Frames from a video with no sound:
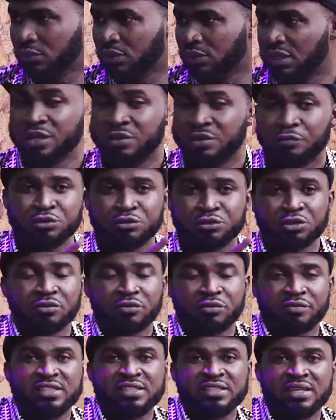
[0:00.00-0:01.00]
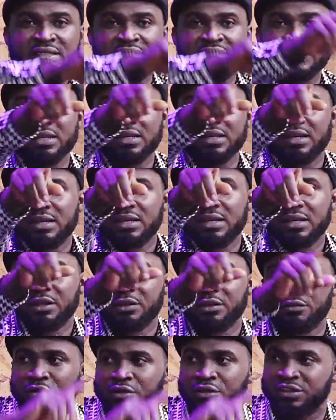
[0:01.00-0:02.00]
It was just of recent.
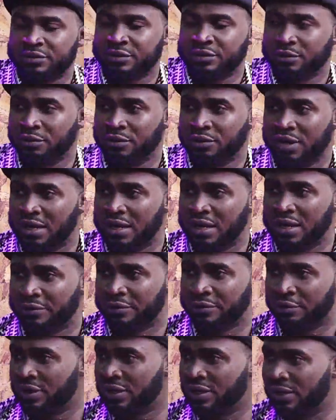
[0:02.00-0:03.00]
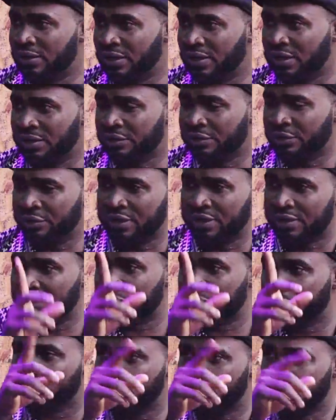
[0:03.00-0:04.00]
He was relocated
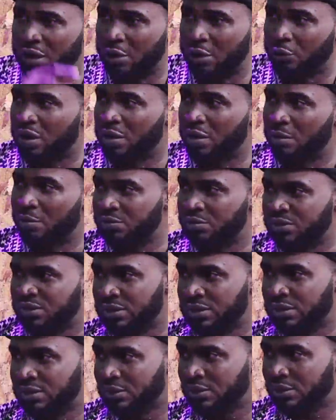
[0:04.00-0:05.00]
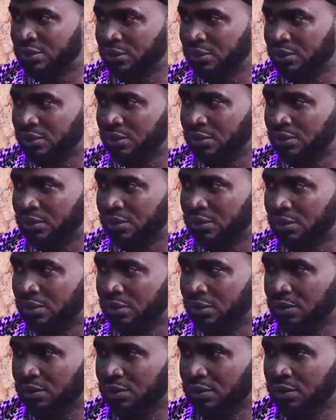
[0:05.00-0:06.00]
to Akwa Ibom State.
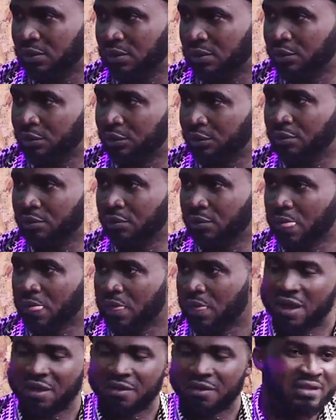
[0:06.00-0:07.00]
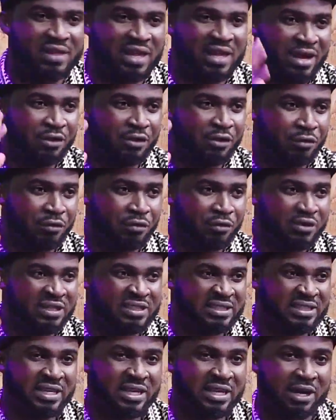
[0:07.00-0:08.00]
You know. After, you know,
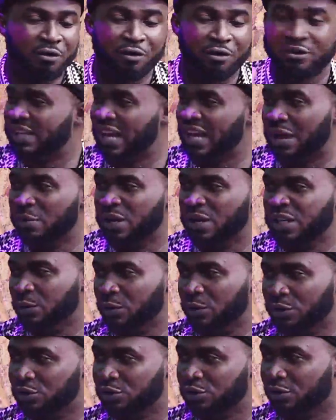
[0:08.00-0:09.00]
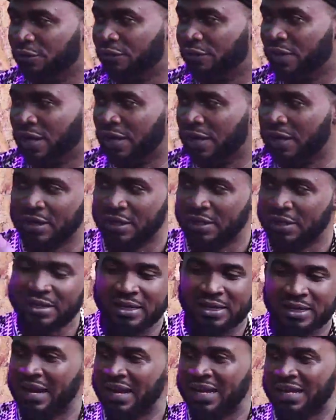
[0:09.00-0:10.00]
his ear got damaged because of the
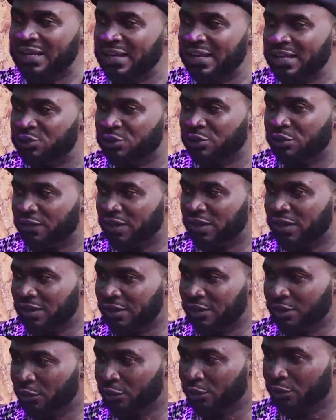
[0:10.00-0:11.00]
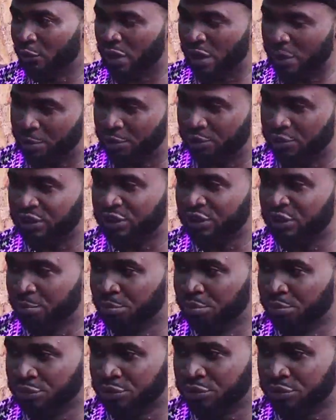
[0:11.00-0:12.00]
loudness of the, you know, the weapons in the
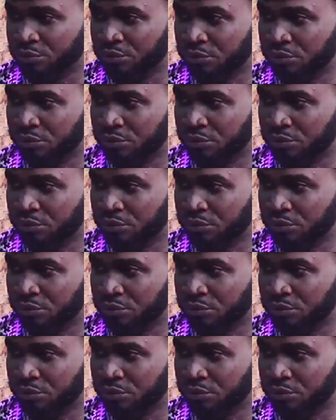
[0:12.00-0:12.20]
bush.